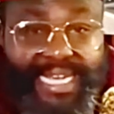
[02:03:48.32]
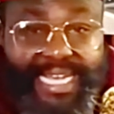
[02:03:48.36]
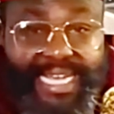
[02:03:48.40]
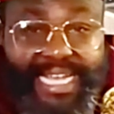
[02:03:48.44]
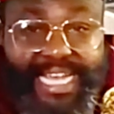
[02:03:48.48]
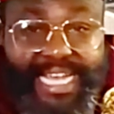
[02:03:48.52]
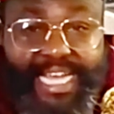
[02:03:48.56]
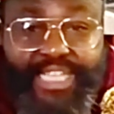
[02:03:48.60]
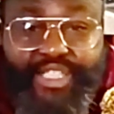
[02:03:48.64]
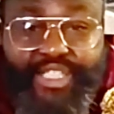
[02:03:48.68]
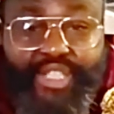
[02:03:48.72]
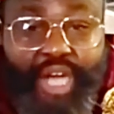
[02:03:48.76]

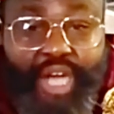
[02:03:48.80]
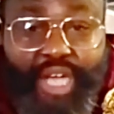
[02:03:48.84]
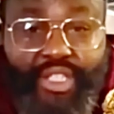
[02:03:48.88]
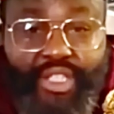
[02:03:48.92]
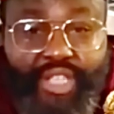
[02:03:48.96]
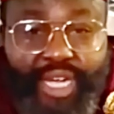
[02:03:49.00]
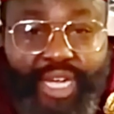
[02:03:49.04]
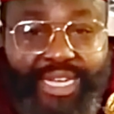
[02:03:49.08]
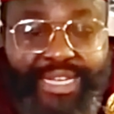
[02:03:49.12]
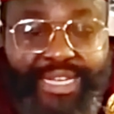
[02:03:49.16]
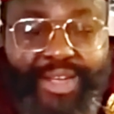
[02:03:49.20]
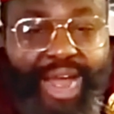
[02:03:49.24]
going to amend
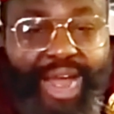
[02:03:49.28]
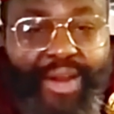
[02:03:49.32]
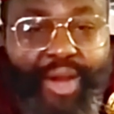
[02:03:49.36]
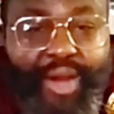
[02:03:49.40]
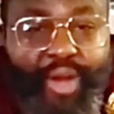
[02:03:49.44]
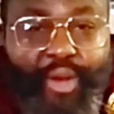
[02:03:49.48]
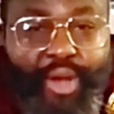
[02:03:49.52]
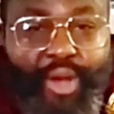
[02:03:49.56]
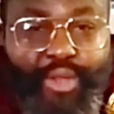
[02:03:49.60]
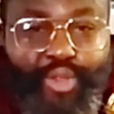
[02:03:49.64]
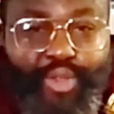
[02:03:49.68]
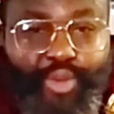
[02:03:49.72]

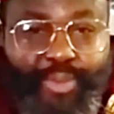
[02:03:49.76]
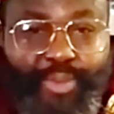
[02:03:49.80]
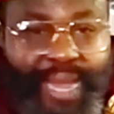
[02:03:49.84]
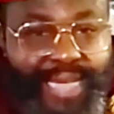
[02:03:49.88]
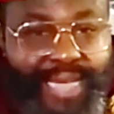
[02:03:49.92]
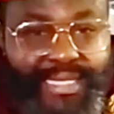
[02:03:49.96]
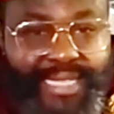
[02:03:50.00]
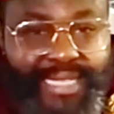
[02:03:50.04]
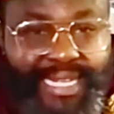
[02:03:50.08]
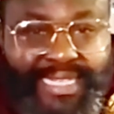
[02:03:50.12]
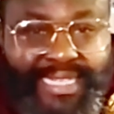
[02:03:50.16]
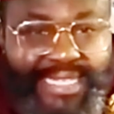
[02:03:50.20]
that
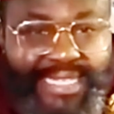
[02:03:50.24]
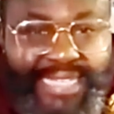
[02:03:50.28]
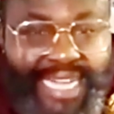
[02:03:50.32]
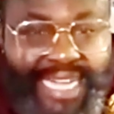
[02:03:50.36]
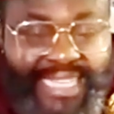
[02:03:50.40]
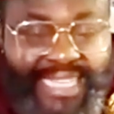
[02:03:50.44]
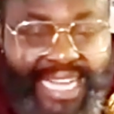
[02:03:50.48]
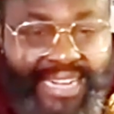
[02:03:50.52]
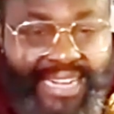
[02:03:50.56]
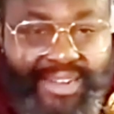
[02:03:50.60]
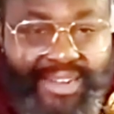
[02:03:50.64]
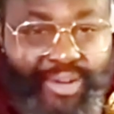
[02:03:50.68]
constitution.
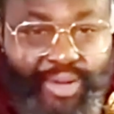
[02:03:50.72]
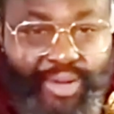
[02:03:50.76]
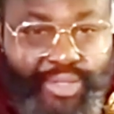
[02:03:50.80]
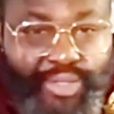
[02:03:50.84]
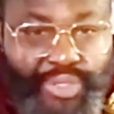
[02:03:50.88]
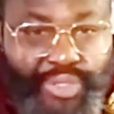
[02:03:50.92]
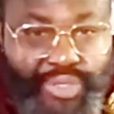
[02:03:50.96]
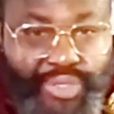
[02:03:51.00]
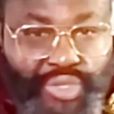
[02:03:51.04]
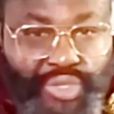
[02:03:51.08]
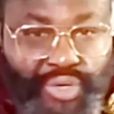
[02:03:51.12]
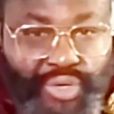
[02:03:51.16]

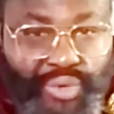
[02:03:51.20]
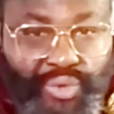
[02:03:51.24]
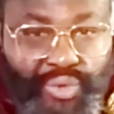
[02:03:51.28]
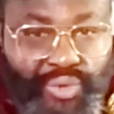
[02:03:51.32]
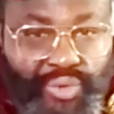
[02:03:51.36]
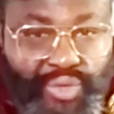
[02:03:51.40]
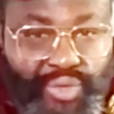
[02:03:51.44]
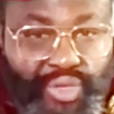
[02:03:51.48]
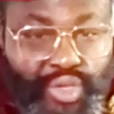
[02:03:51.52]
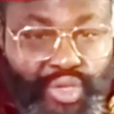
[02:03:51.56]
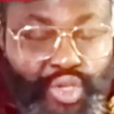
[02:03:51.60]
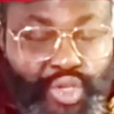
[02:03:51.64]
You
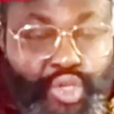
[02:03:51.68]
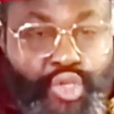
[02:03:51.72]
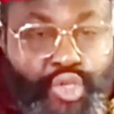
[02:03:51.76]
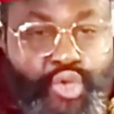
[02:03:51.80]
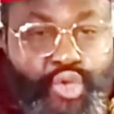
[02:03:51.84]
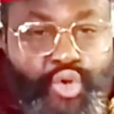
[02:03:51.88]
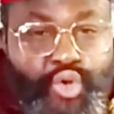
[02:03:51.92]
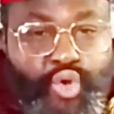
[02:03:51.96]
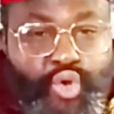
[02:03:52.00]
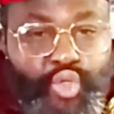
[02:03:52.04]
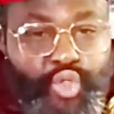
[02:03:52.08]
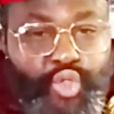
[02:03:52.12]
trash it
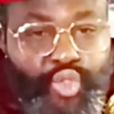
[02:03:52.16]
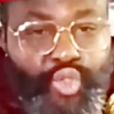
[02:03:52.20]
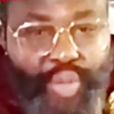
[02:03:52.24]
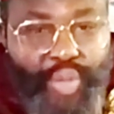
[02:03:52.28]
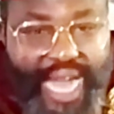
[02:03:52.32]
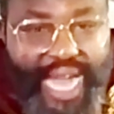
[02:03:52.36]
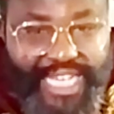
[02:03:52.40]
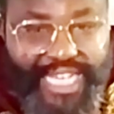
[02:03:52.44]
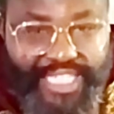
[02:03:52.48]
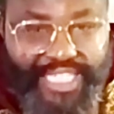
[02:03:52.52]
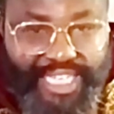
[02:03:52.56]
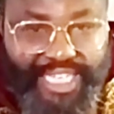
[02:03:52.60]
into being.
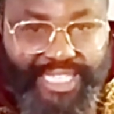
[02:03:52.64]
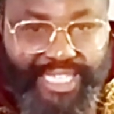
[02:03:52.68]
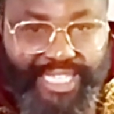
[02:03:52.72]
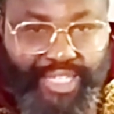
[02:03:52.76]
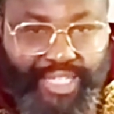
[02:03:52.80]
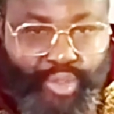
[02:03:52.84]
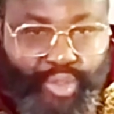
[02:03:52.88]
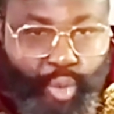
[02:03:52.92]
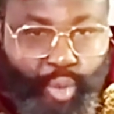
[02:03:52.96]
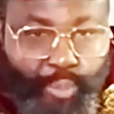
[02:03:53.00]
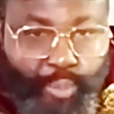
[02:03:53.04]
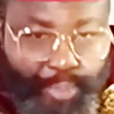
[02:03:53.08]

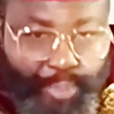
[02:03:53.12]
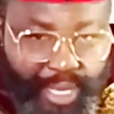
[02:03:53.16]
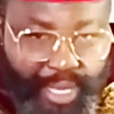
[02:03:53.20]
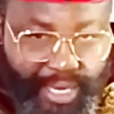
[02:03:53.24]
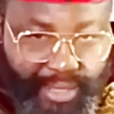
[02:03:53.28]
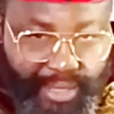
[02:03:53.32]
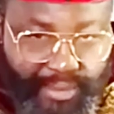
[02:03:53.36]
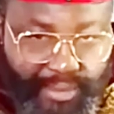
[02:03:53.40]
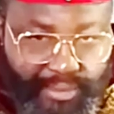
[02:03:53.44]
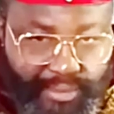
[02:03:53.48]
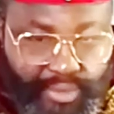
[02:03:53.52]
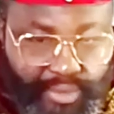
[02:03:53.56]
You trash
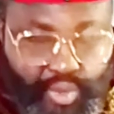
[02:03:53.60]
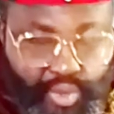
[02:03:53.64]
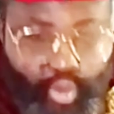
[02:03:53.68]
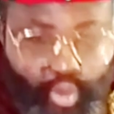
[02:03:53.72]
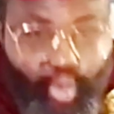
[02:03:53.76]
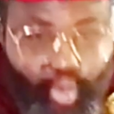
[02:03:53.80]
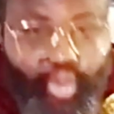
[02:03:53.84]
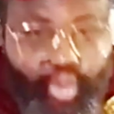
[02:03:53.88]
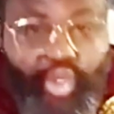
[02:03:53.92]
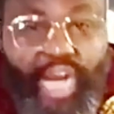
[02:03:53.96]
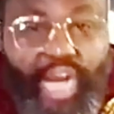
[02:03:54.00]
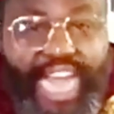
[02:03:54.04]
all of them
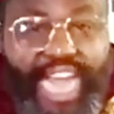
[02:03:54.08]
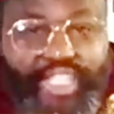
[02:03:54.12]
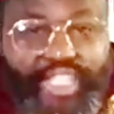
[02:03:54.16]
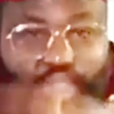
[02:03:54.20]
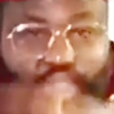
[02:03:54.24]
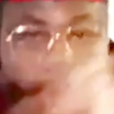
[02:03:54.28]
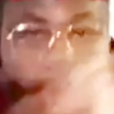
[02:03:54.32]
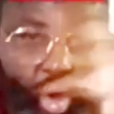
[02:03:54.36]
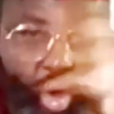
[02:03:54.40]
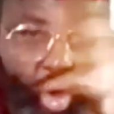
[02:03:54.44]
into being,